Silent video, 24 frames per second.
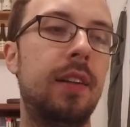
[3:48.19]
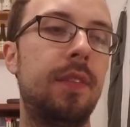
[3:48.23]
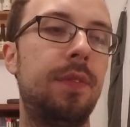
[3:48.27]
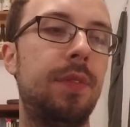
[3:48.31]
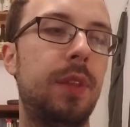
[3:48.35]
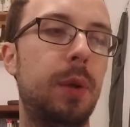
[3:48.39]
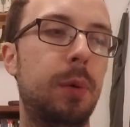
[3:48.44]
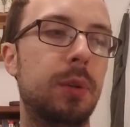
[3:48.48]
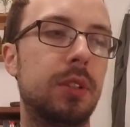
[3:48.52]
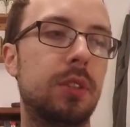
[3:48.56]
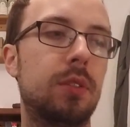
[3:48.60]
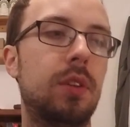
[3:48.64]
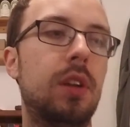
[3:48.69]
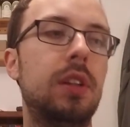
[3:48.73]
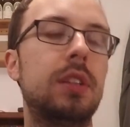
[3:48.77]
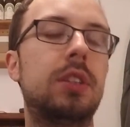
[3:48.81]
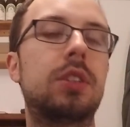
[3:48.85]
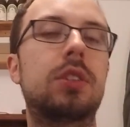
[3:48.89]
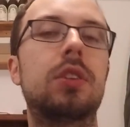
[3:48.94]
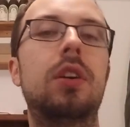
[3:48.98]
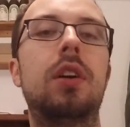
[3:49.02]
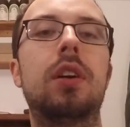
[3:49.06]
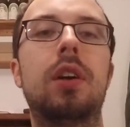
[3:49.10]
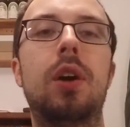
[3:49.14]
It was a really
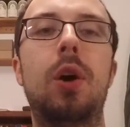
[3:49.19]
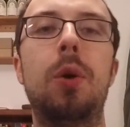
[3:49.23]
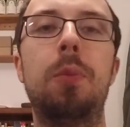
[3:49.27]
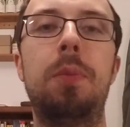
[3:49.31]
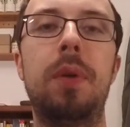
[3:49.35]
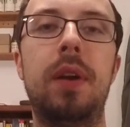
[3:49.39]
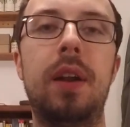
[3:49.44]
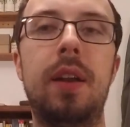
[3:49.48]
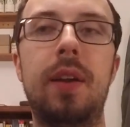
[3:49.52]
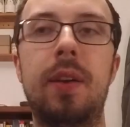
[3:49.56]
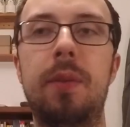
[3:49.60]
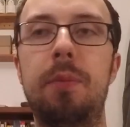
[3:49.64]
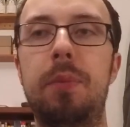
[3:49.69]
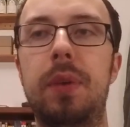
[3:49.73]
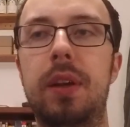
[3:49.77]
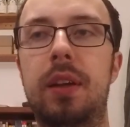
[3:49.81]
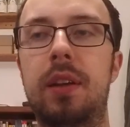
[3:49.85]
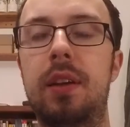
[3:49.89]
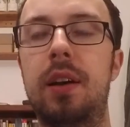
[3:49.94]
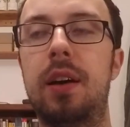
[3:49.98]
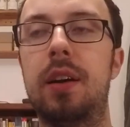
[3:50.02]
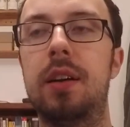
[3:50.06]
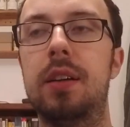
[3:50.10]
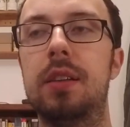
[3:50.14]
strong opening
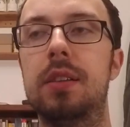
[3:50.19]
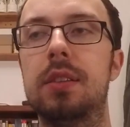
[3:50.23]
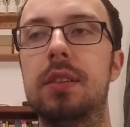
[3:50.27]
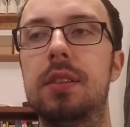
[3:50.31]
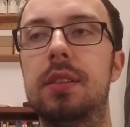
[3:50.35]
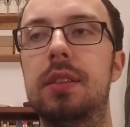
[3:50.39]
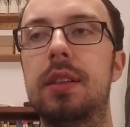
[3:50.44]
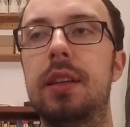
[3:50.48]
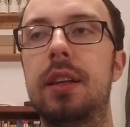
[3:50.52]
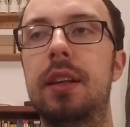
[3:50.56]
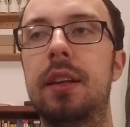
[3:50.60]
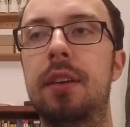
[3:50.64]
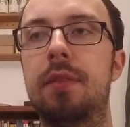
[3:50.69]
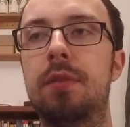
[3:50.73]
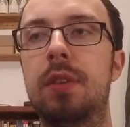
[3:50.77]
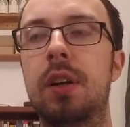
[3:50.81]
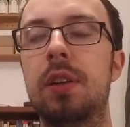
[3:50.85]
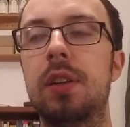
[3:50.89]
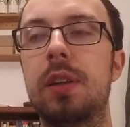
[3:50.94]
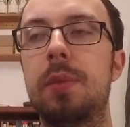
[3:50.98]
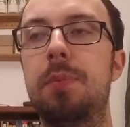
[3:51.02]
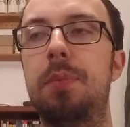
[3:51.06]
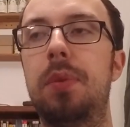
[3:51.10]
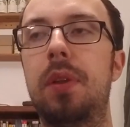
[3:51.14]
because it
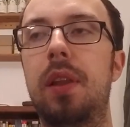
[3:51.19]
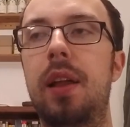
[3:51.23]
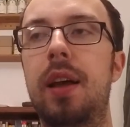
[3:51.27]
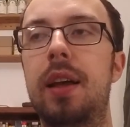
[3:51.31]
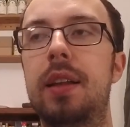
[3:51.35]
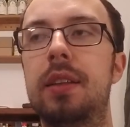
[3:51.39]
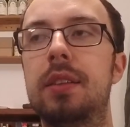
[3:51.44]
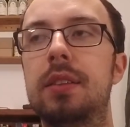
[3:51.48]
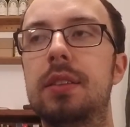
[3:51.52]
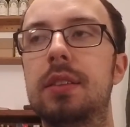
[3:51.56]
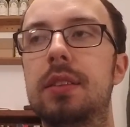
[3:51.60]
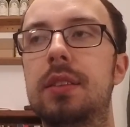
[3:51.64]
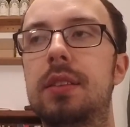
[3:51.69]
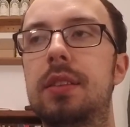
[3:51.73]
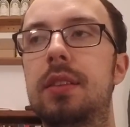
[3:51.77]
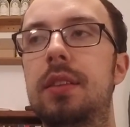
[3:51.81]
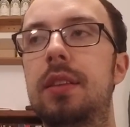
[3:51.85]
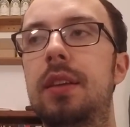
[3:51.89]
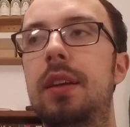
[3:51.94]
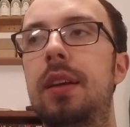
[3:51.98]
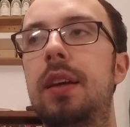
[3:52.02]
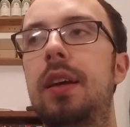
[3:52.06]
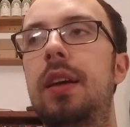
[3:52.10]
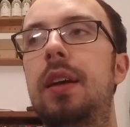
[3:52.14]
really blends
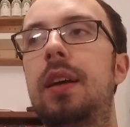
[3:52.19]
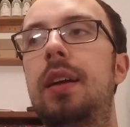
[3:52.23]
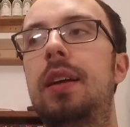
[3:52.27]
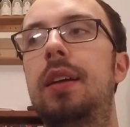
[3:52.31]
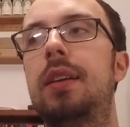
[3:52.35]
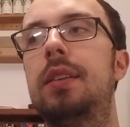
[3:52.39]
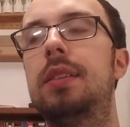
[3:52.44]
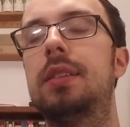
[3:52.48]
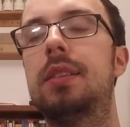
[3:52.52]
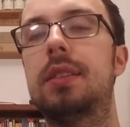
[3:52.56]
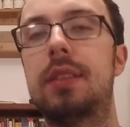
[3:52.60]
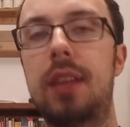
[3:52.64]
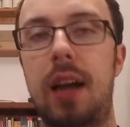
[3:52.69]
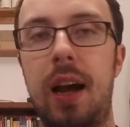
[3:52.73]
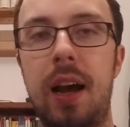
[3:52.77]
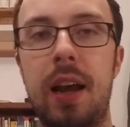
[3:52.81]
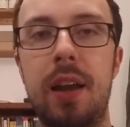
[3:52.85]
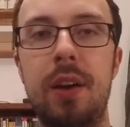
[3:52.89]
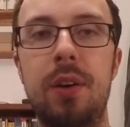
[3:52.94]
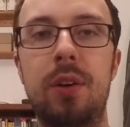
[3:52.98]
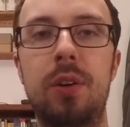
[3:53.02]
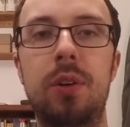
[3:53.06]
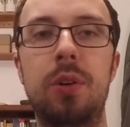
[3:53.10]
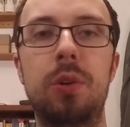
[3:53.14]

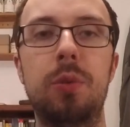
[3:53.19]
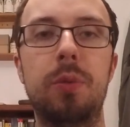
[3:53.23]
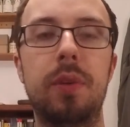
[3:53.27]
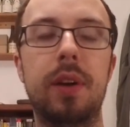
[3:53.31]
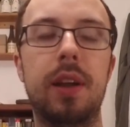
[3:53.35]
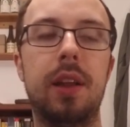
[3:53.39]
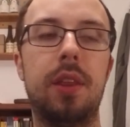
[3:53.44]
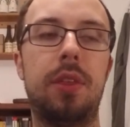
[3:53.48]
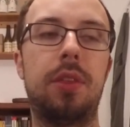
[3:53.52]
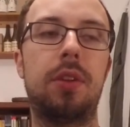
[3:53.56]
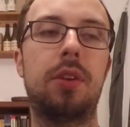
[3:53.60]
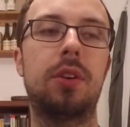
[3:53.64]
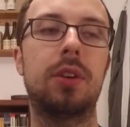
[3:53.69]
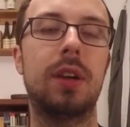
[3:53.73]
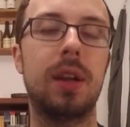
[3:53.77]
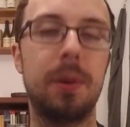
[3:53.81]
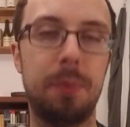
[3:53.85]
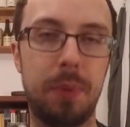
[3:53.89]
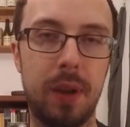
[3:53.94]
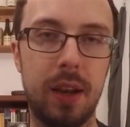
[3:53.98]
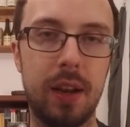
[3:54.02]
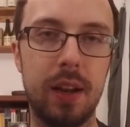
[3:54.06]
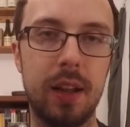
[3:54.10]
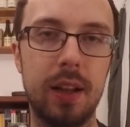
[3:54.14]
style with
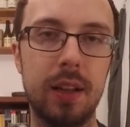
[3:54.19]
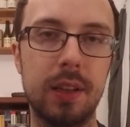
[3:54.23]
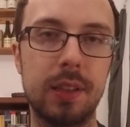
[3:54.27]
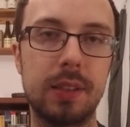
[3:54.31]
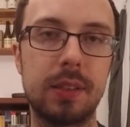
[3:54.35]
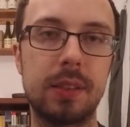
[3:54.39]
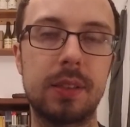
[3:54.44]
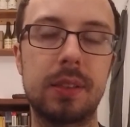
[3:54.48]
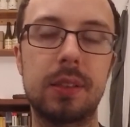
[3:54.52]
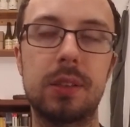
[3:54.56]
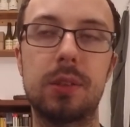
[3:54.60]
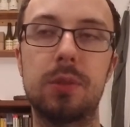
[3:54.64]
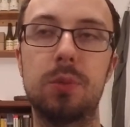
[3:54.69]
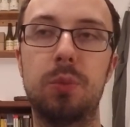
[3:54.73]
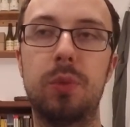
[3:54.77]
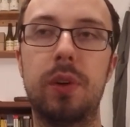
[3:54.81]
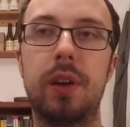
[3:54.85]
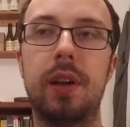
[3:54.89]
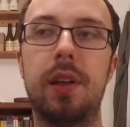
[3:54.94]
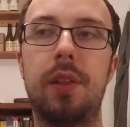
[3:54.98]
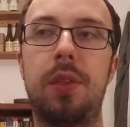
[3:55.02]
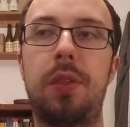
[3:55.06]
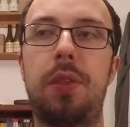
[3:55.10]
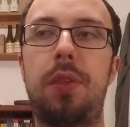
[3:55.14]
creepiness,
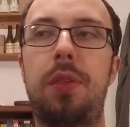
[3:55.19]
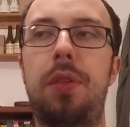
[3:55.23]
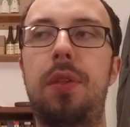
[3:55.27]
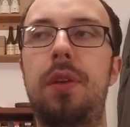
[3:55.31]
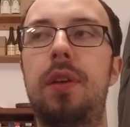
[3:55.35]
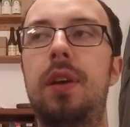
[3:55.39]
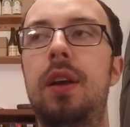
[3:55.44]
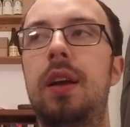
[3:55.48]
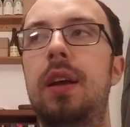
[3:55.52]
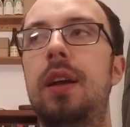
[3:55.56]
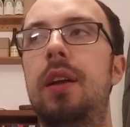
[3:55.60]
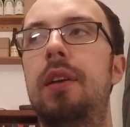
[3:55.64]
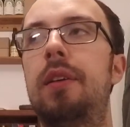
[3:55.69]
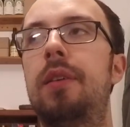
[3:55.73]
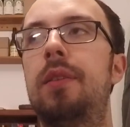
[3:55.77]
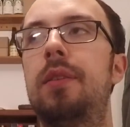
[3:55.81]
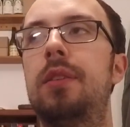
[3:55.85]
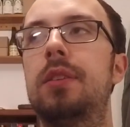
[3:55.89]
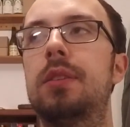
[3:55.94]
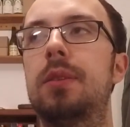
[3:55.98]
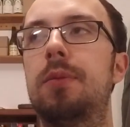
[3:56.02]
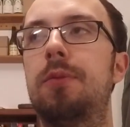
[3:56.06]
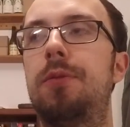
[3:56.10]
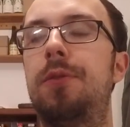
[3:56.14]
with
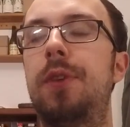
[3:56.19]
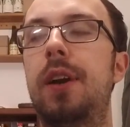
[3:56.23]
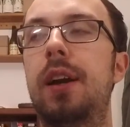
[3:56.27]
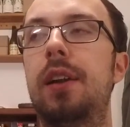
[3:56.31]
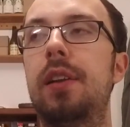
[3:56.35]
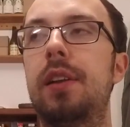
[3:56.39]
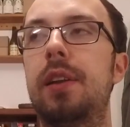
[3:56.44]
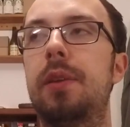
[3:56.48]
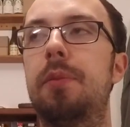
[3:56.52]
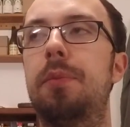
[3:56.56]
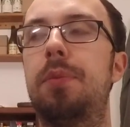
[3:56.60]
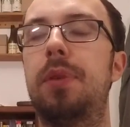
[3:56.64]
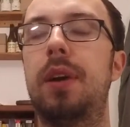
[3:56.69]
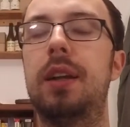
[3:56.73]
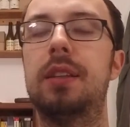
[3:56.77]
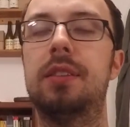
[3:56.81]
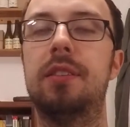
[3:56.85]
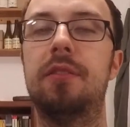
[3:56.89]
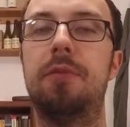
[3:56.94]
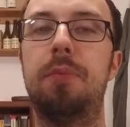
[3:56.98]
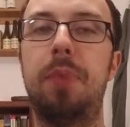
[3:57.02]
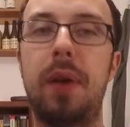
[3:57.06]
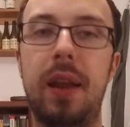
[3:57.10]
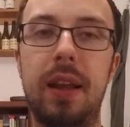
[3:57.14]
some fairly
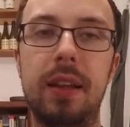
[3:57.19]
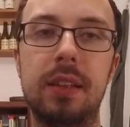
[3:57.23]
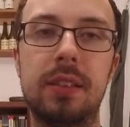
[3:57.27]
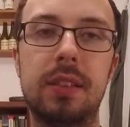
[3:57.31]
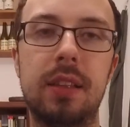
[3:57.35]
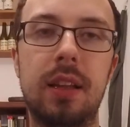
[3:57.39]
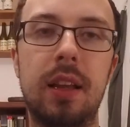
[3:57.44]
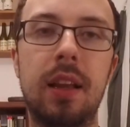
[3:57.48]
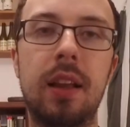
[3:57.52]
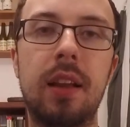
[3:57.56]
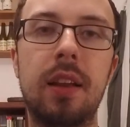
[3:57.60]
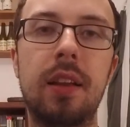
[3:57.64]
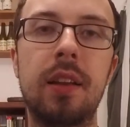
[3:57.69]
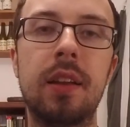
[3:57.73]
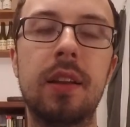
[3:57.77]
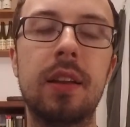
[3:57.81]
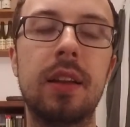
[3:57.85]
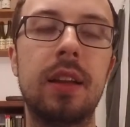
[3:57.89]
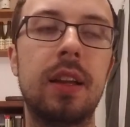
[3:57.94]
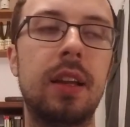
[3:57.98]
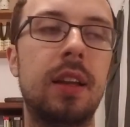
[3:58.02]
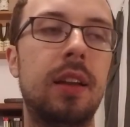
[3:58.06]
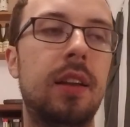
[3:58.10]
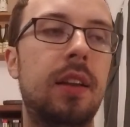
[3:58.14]
impressive pacing.
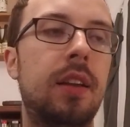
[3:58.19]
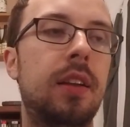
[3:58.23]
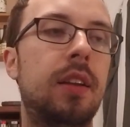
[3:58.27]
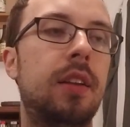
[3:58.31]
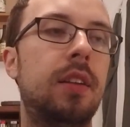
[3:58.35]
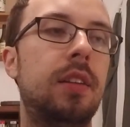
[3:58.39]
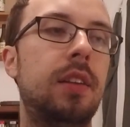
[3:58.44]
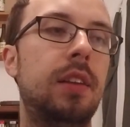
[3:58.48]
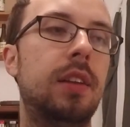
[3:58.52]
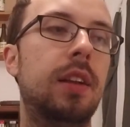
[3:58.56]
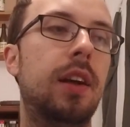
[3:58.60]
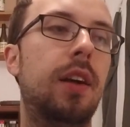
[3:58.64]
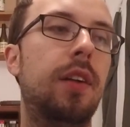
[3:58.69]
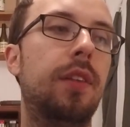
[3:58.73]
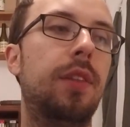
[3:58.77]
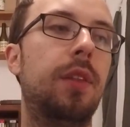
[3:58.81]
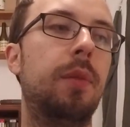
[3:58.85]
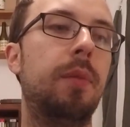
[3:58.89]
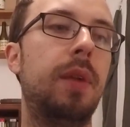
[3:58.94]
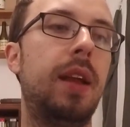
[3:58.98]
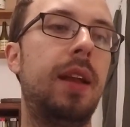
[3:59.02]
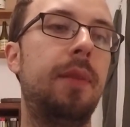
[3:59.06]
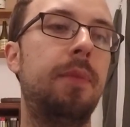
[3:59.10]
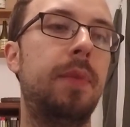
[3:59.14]
The
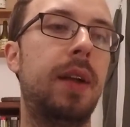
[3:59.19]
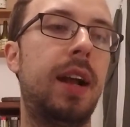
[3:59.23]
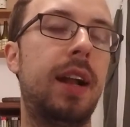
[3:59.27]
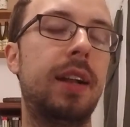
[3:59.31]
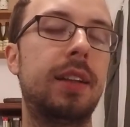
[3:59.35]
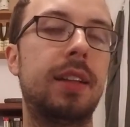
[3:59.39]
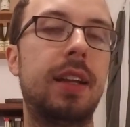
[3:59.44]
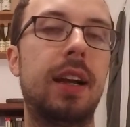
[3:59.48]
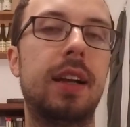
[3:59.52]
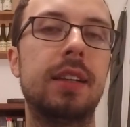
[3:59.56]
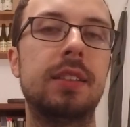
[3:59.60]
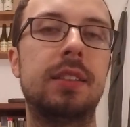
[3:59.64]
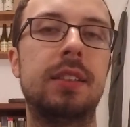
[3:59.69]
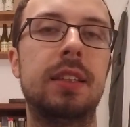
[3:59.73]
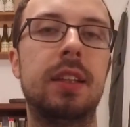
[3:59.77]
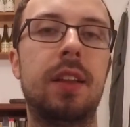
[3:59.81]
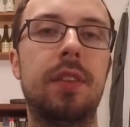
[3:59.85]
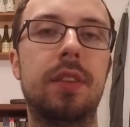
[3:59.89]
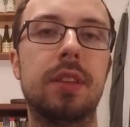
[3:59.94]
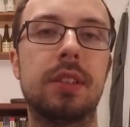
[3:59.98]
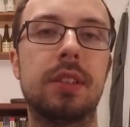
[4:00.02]
main bad guys here, the